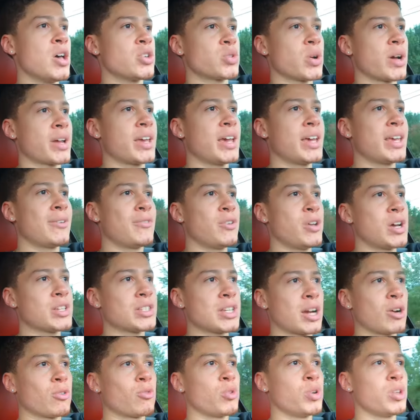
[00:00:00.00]
So I can't give you guys
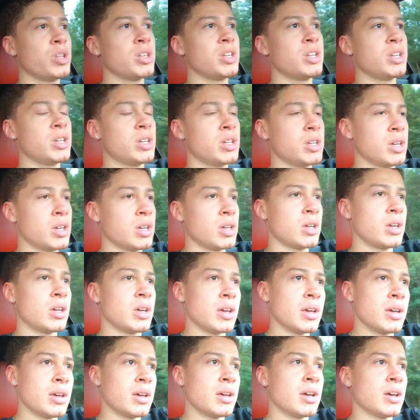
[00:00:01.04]
like a really
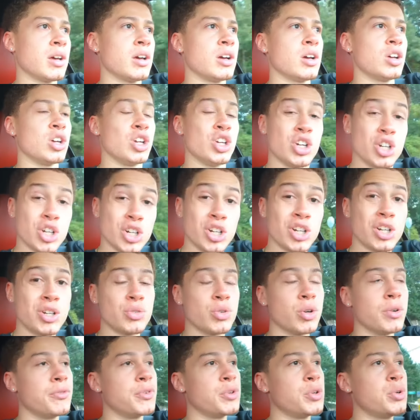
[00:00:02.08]
good
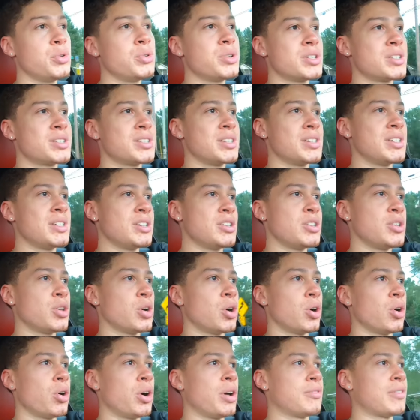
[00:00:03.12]
review to see, you
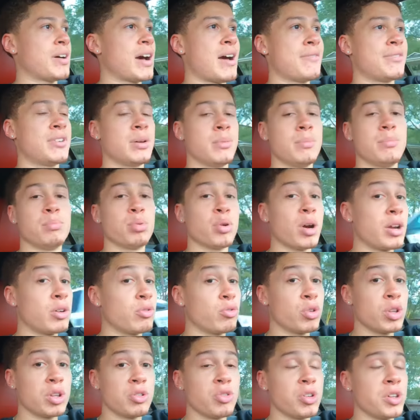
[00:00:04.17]
know, if I have to brake
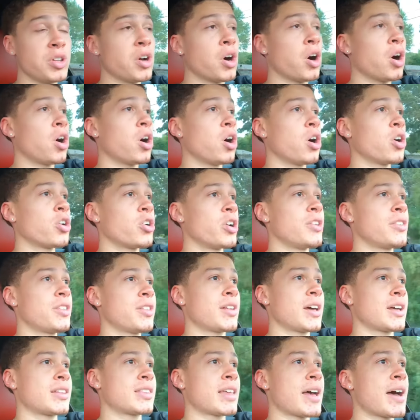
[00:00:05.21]
really hard or anything
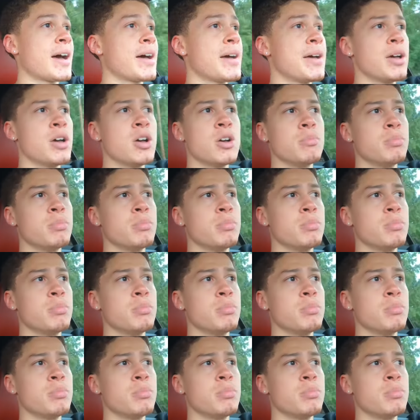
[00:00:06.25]
like that.